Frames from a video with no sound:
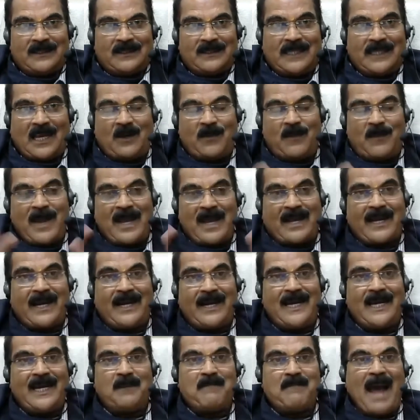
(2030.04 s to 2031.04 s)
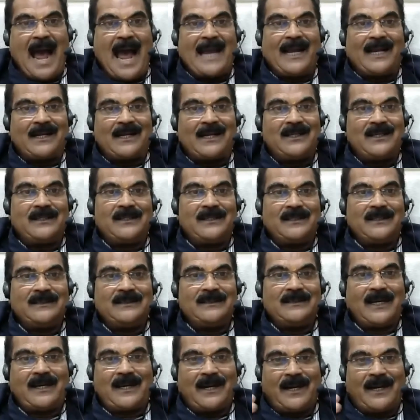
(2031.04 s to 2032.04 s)
There will be a credit bank.
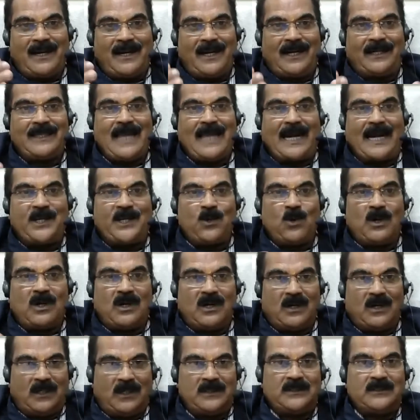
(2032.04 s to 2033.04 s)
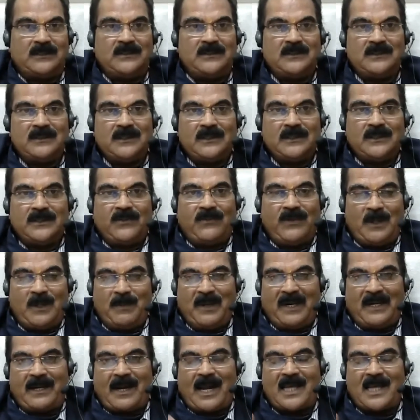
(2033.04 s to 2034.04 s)
The credit that you earn will
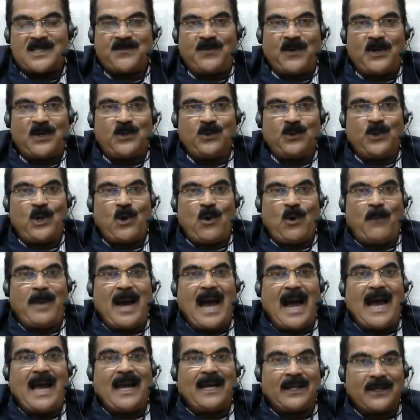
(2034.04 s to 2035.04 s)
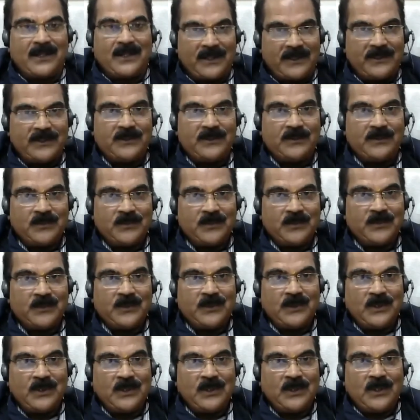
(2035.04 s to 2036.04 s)
be transferred to your bank.
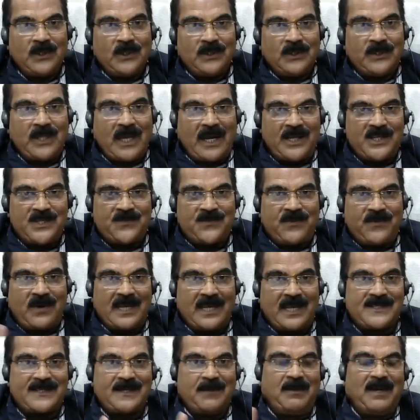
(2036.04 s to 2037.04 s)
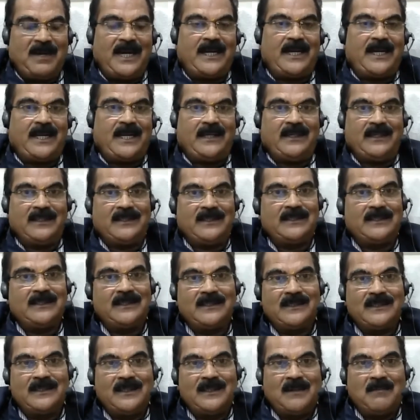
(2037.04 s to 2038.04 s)
There is flexibility.
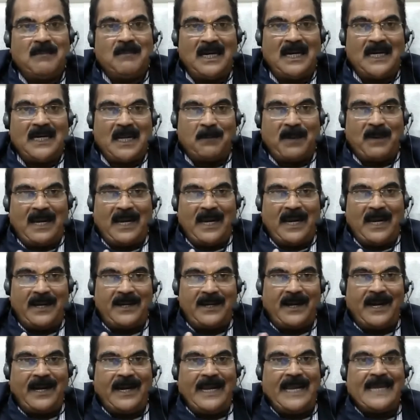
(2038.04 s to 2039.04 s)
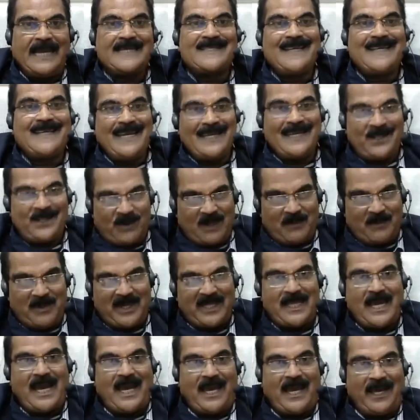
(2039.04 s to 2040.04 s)
Multiple entry and exit will
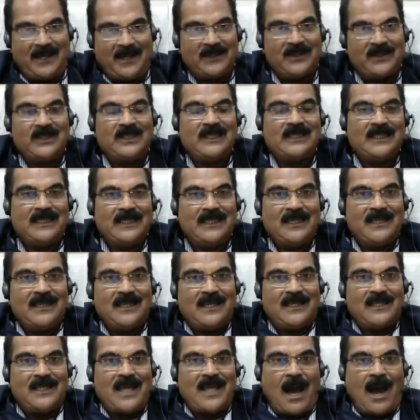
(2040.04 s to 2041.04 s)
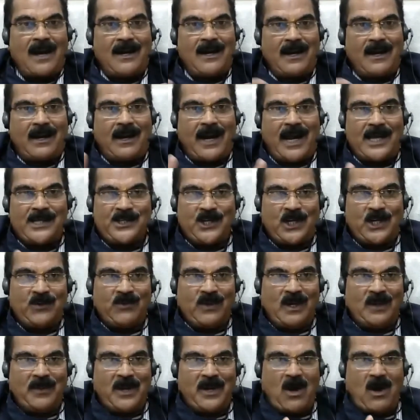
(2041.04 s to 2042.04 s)
be there. The undergraduate
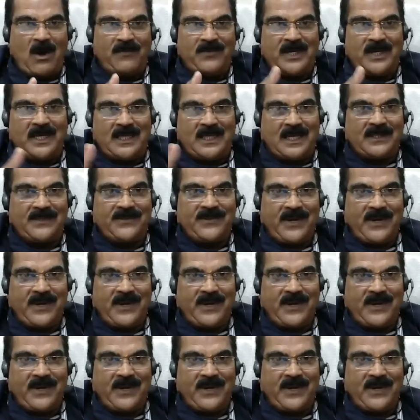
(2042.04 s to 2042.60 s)
will be of either